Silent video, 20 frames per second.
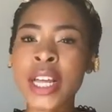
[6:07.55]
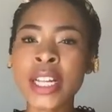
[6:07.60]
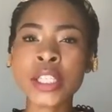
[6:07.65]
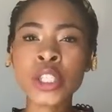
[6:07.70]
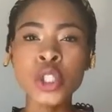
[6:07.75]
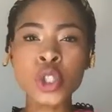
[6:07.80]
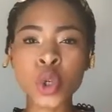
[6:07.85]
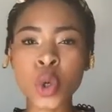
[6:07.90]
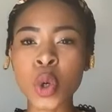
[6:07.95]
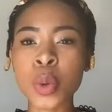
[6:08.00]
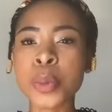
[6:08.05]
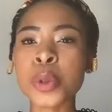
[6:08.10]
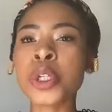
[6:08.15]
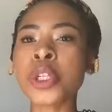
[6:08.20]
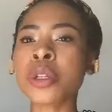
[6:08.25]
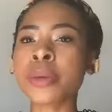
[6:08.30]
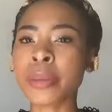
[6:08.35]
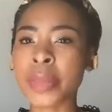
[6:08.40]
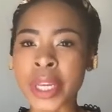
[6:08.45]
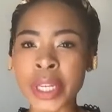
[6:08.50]
That's
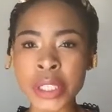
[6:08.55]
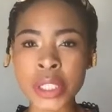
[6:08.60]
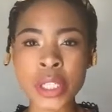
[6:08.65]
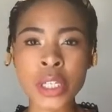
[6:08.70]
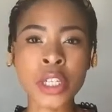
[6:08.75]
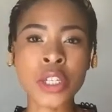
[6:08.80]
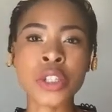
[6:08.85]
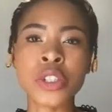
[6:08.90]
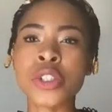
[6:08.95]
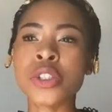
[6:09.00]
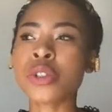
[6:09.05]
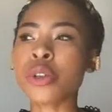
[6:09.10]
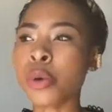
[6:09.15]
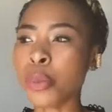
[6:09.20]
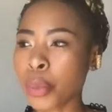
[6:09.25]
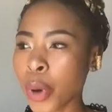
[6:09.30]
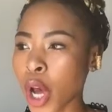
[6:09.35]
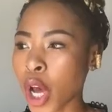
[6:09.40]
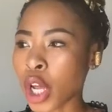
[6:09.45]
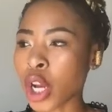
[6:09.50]
normal maintenance,
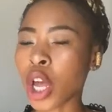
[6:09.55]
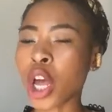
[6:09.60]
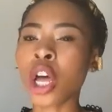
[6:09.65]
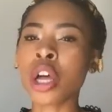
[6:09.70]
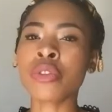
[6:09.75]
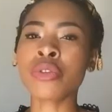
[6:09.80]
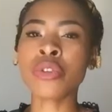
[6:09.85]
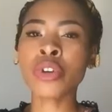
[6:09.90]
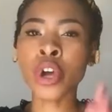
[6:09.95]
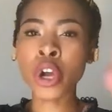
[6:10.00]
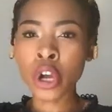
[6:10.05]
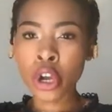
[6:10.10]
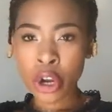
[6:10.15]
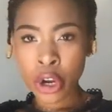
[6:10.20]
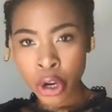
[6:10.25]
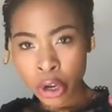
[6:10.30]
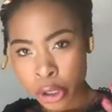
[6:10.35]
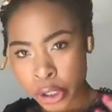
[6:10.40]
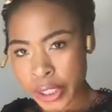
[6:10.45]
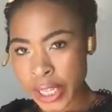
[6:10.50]
part of
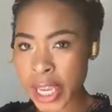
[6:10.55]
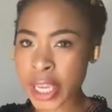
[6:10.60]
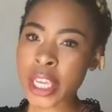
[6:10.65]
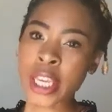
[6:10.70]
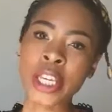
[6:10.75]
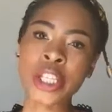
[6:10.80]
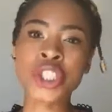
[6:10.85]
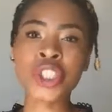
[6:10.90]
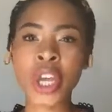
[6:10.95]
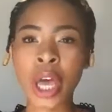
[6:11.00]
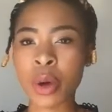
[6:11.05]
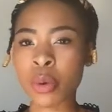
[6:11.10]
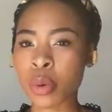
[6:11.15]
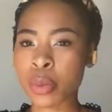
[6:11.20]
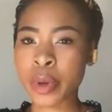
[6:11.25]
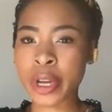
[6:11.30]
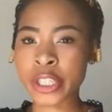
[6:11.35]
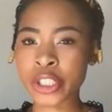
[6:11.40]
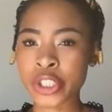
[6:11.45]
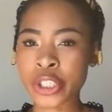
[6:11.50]
her taking a
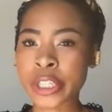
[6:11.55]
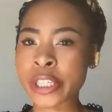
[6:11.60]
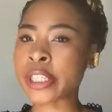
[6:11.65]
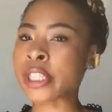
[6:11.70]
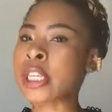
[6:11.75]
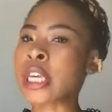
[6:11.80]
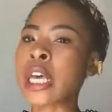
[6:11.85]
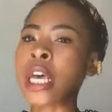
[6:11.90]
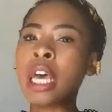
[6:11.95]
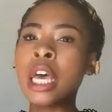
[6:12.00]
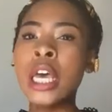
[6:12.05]
shower budget.